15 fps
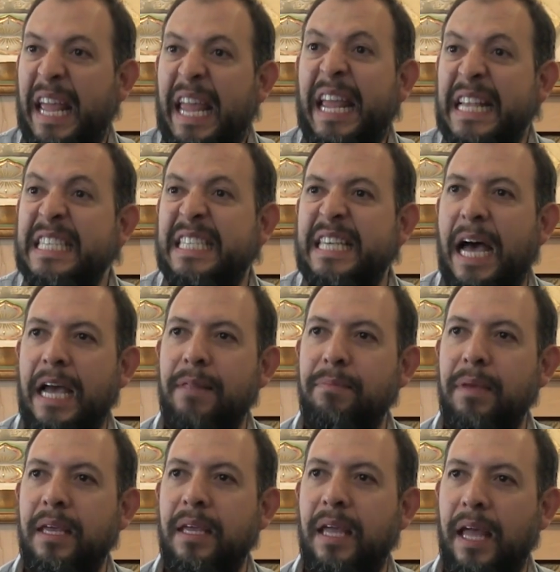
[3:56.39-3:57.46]
inside
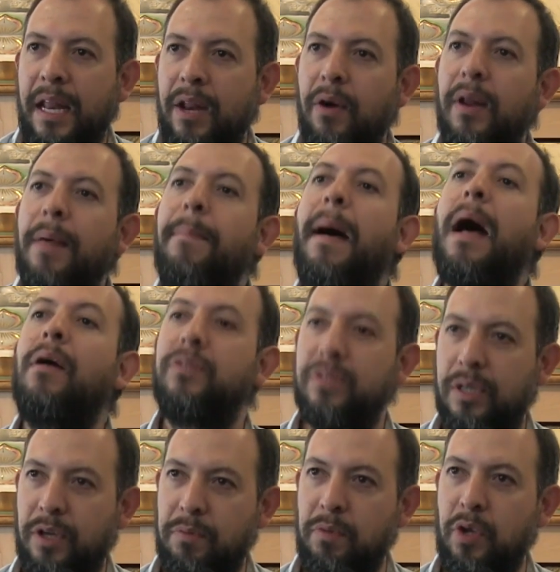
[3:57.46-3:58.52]
me and not
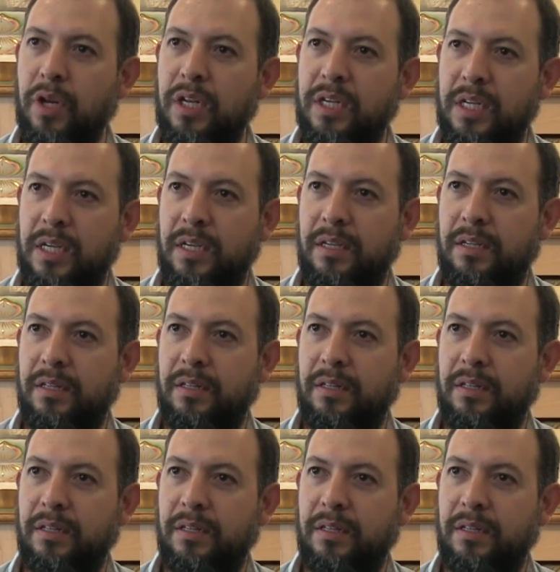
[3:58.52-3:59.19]
about a community.